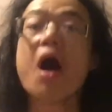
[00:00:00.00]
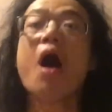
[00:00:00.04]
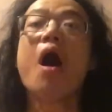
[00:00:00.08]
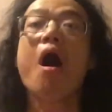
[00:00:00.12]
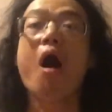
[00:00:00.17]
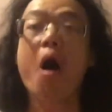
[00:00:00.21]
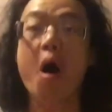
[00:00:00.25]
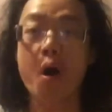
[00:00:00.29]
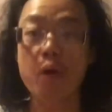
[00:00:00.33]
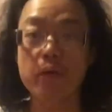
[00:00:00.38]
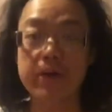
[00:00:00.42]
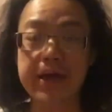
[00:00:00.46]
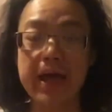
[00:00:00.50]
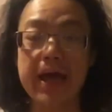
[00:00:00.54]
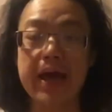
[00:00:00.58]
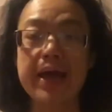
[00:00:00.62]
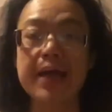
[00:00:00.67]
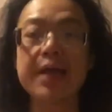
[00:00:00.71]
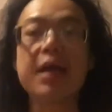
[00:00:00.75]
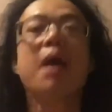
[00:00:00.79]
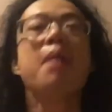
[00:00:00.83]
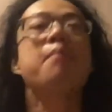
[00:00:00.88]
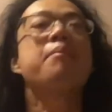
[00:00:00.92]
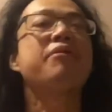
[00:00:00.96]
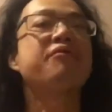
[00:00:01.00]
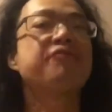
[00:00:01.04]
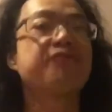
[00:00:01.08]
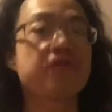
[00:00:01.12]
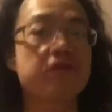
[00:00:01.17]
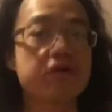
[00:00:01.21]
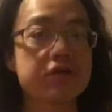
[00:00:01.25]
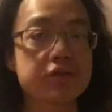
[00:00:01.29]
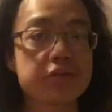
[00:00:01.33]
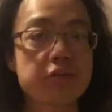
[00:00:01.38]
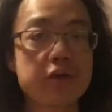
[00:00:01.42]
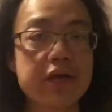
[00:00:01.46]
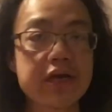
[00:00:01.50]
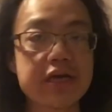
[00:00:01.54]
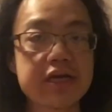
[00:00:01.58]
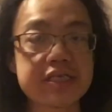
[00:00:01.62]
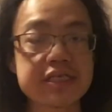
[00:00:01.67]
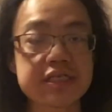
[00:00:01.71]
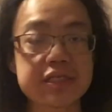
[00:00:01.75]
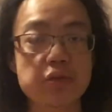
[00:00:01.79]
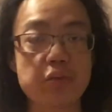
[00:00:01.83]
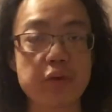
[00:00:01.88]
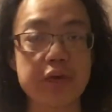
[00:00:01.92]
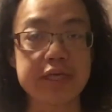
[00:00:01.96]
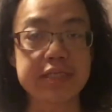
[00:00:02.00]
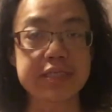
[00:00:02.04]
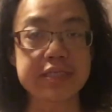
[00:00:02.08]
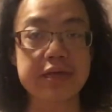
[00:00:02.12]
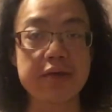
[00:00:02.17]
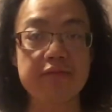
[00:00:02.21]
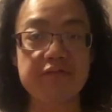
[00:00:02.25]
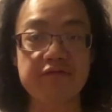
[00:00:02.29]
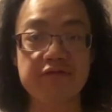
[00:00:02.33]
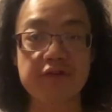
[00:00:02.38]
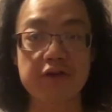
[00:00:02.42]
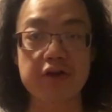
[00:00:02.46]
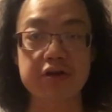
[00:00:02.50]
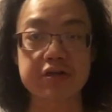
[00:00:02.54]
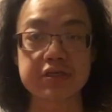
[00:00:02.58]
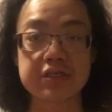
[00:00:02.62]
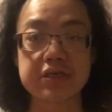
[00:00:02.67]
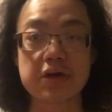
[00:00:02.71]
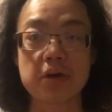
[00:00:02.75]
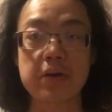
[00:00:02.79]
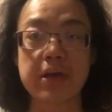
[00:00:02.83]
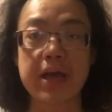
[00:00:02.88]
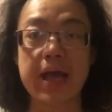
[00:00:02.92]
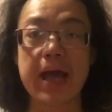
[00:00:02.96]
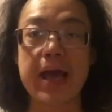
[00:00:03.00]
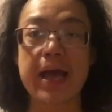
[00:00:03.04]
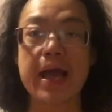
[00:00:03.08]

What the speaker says: Okay? But first, we're going to squeeze them first. Okay?